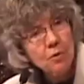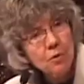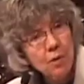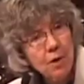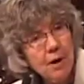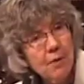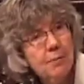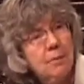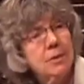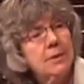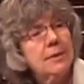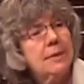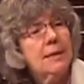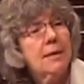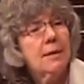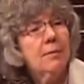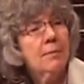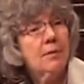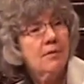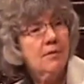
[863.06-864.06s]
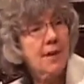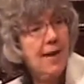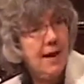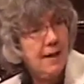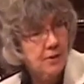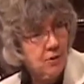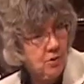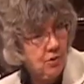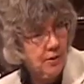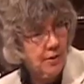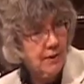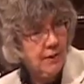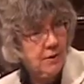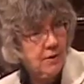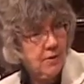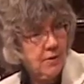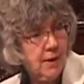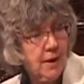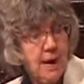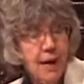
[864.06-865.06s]
to our Museum of Natural
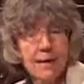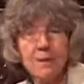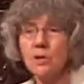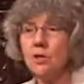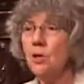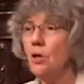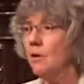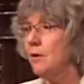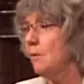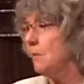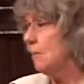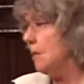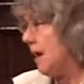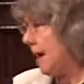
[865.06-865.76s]
History and showed them